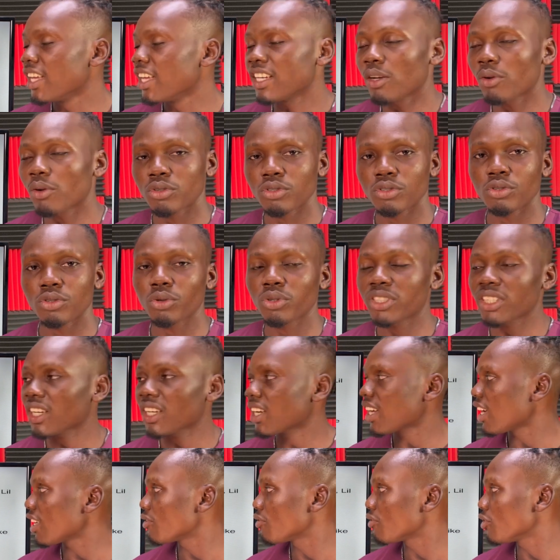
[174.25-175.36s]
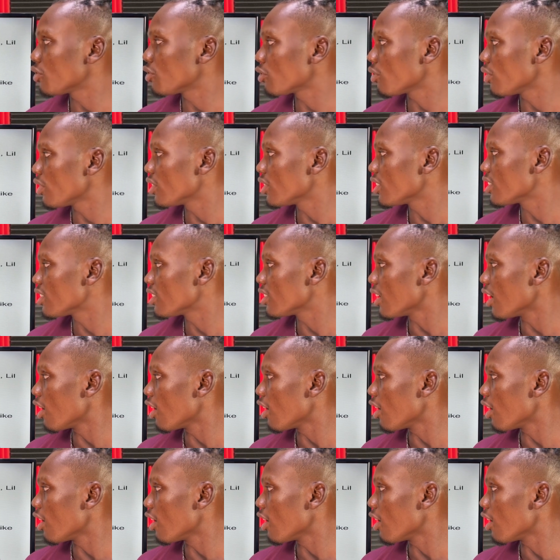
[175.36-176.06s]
There was Doja Cat featuring